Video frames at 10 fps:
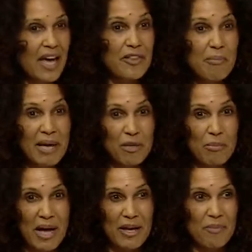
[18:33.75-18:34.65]
and the
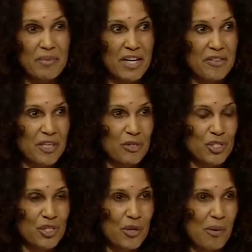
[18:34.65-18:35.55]
microbiome that I think you
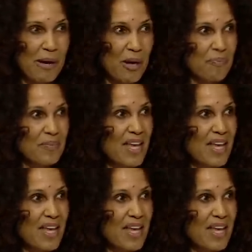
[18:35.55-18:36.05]
should know about.